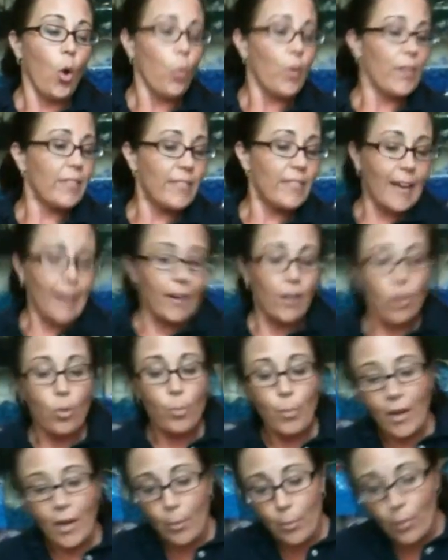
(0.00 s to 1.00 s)
With Deco
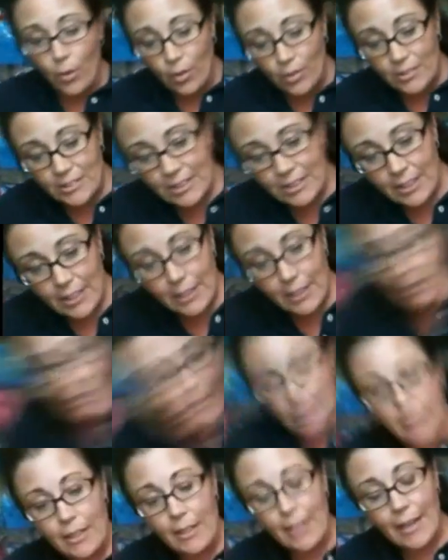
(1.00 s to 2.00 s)
bubbles,
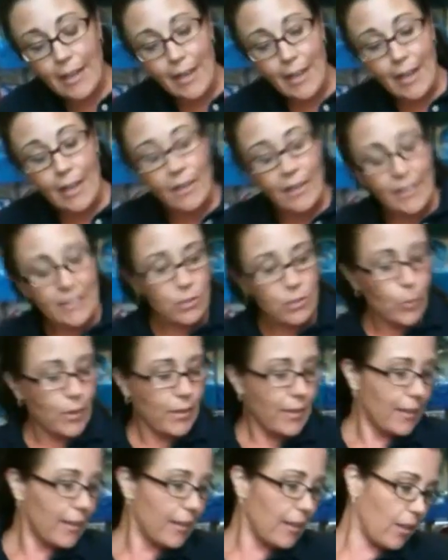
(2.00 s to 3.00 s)
and as
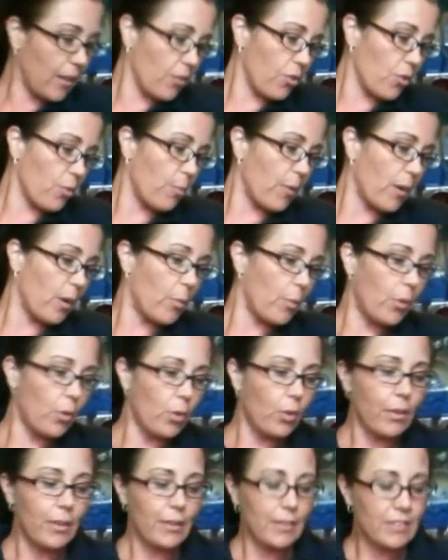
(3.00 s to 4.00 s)
with any other
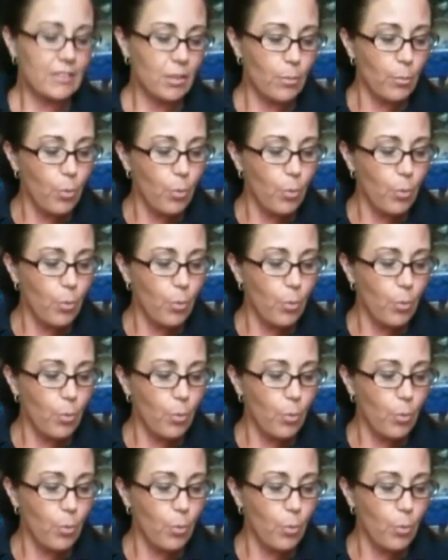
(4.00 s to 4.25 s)
bubble, it's